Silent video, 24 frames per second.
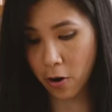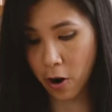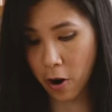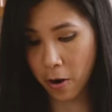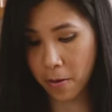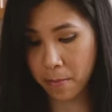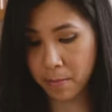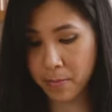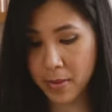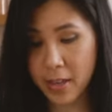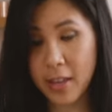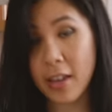
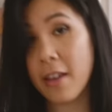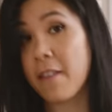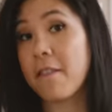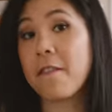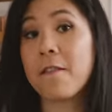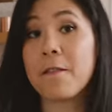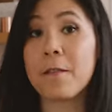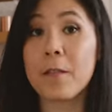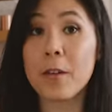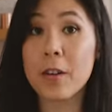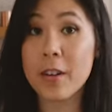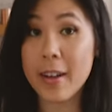our meat
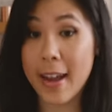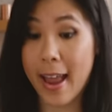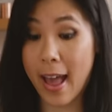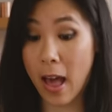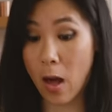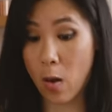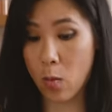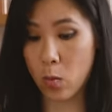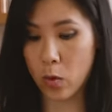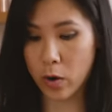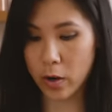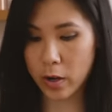for
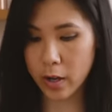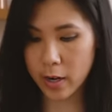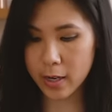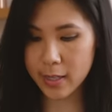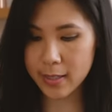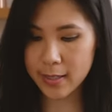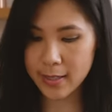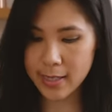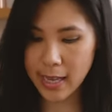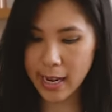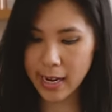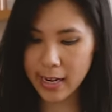now. We're
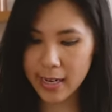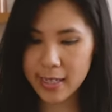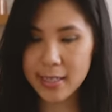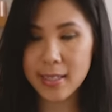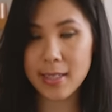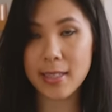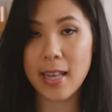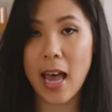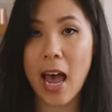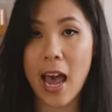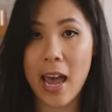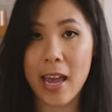gonna set it
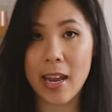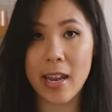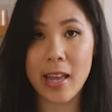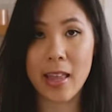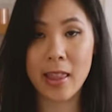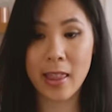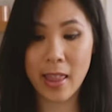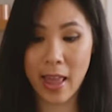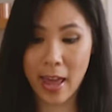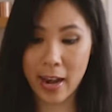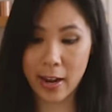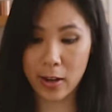aside
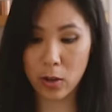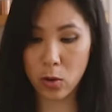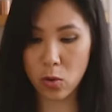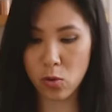and let it